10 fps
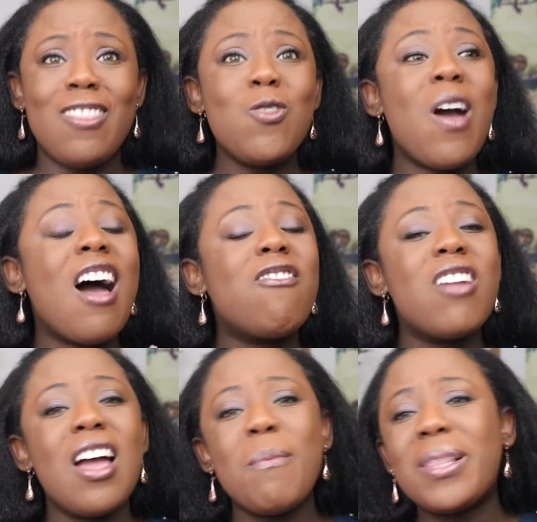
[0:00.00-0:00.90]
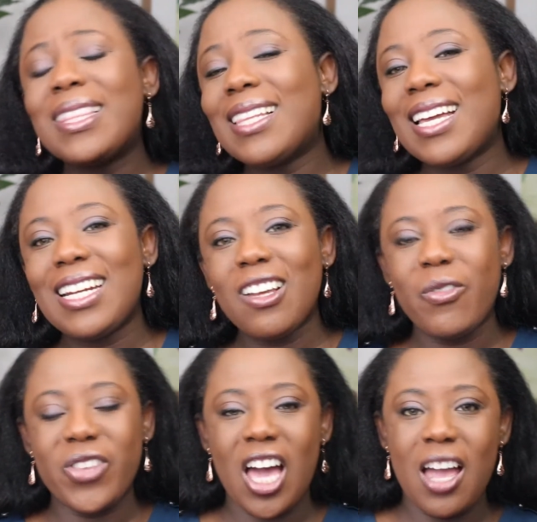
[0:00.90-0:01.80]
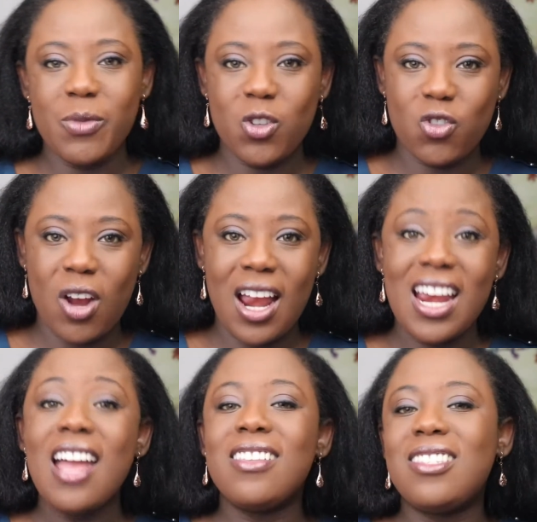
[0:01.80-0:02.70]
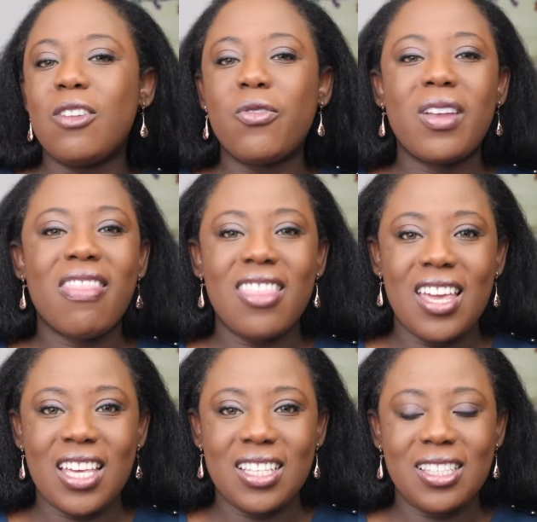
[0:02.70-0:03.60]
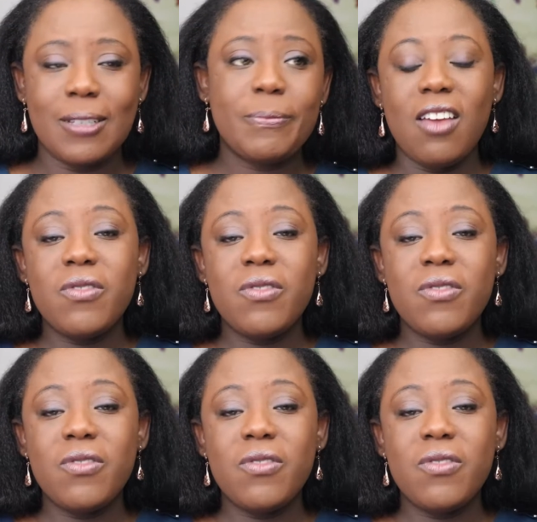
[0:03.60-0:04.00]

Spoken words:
You have plenty of time to try different things.